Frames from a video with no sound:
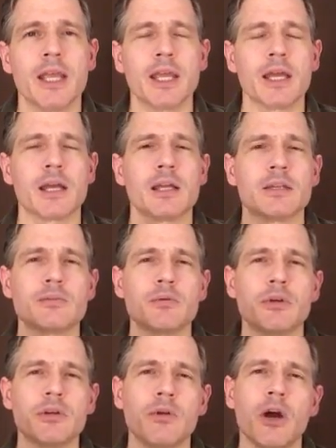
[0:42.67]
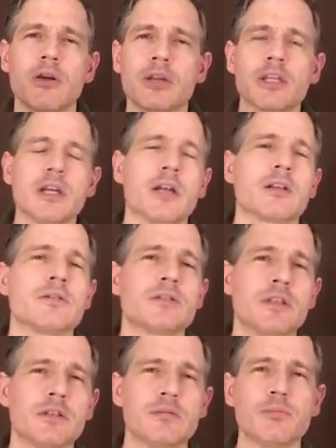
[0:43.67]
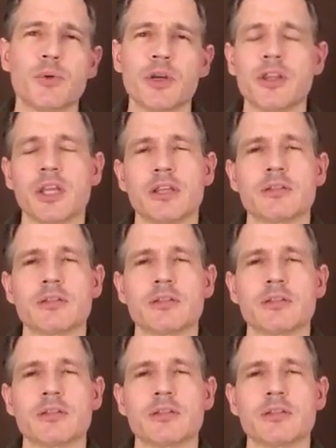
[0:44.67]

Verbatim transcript: And we already kind of did breathing